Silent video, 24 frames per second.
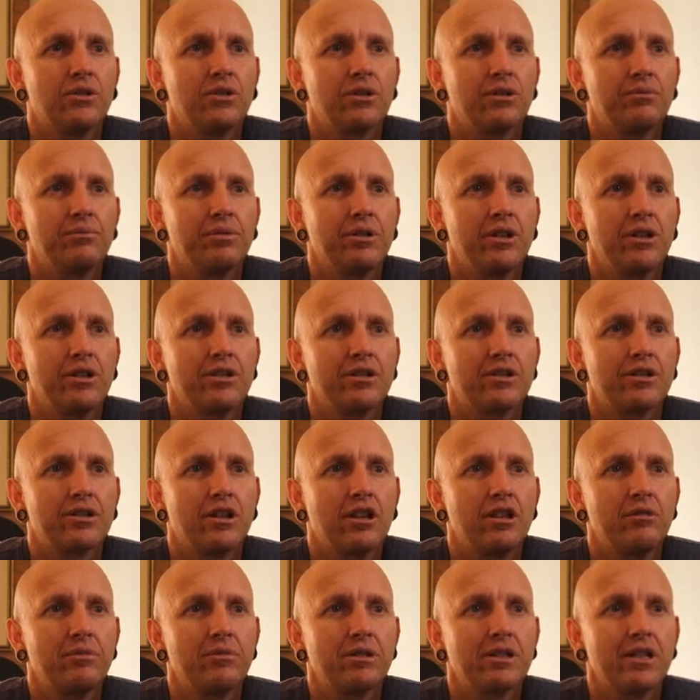Burgess,
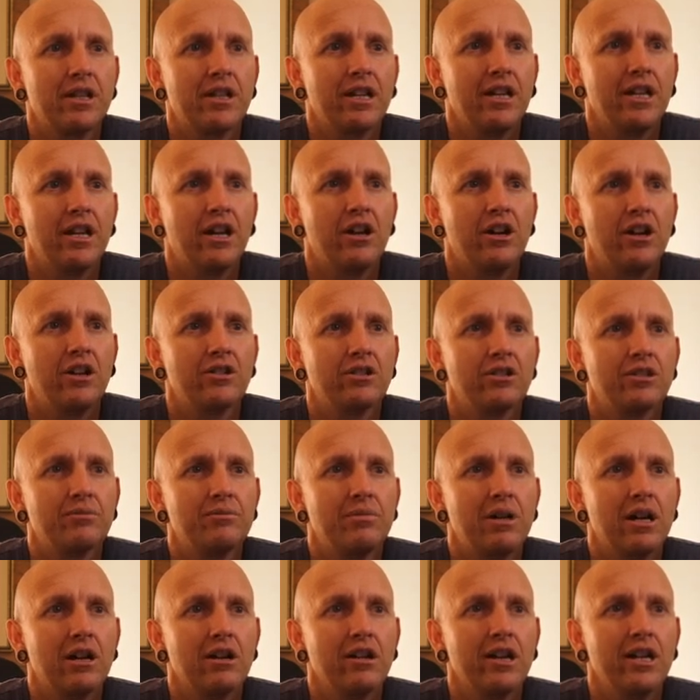Colomatungi, Host,
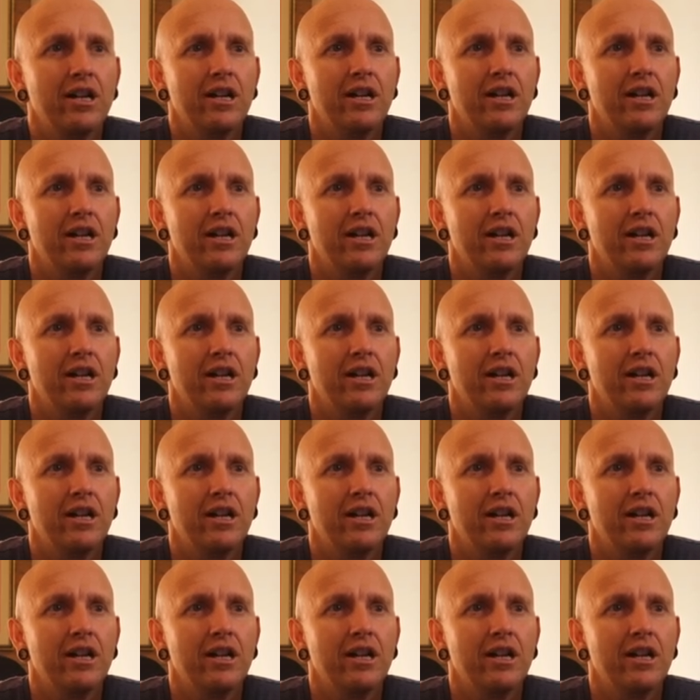Murray,